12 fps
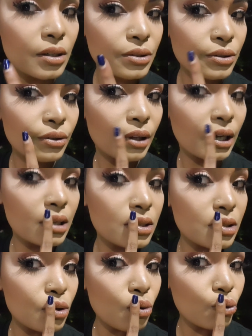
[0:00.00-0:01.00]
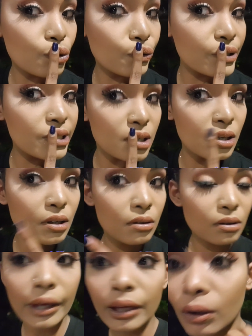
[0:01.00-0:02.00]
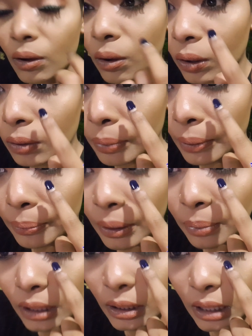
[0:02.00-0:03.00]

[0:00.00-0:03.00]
So there is no creasing at all, but maybe